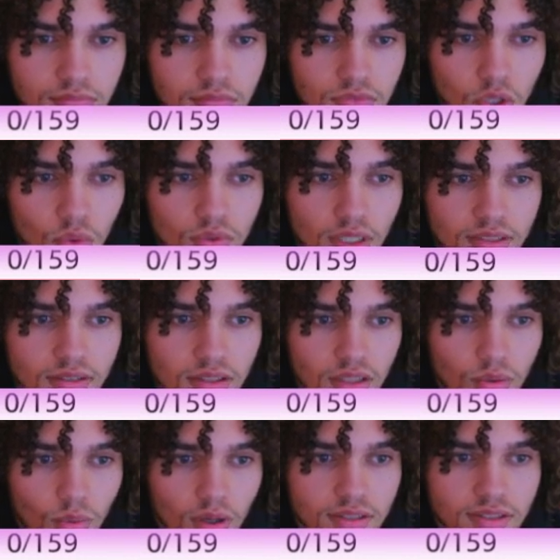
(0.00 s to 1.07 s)
Don't necessarily
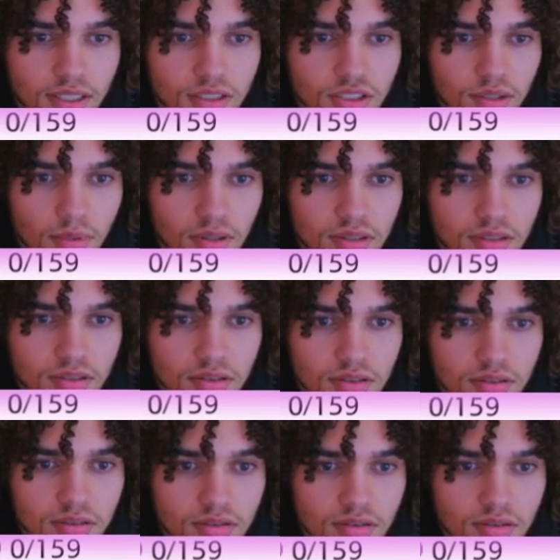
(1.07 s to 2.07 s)
want to take chip on this.